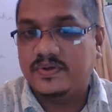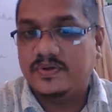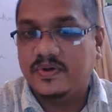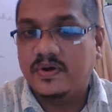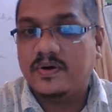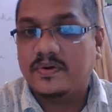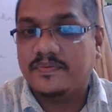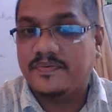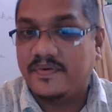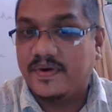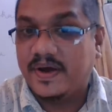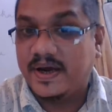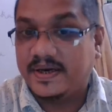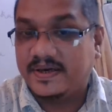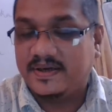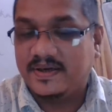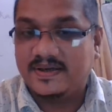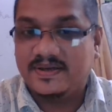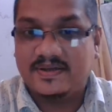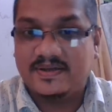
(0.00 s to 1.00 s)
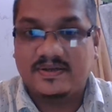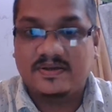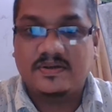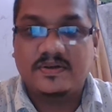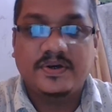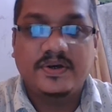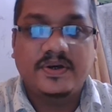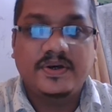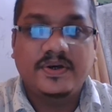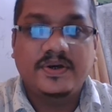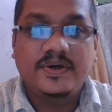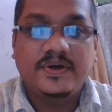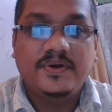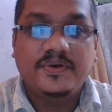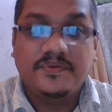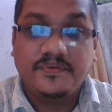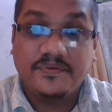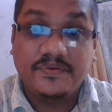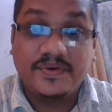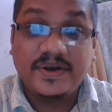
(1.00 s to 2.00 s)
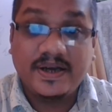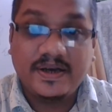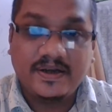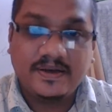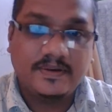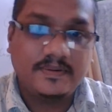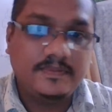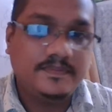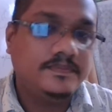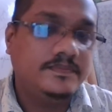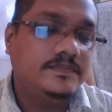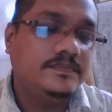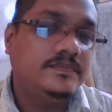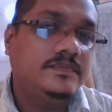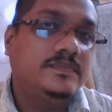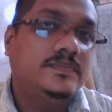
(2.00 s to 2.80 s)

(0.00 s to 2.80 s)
not writing, it's reading.